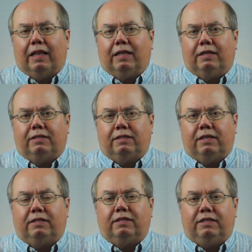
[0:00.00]
that's
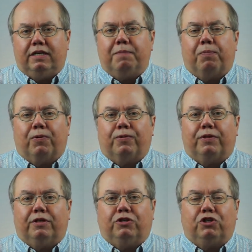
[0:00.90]
that's deeper
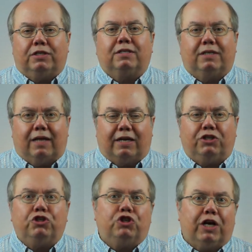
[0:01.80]
than just a
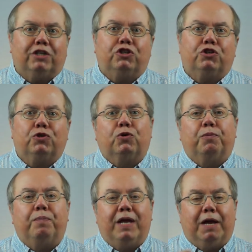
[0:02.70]
nice gesture or
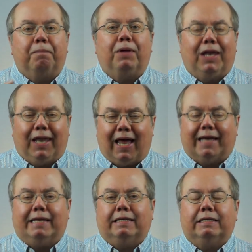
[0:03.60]
being
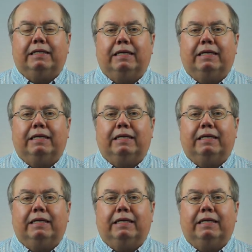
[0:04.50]
polite.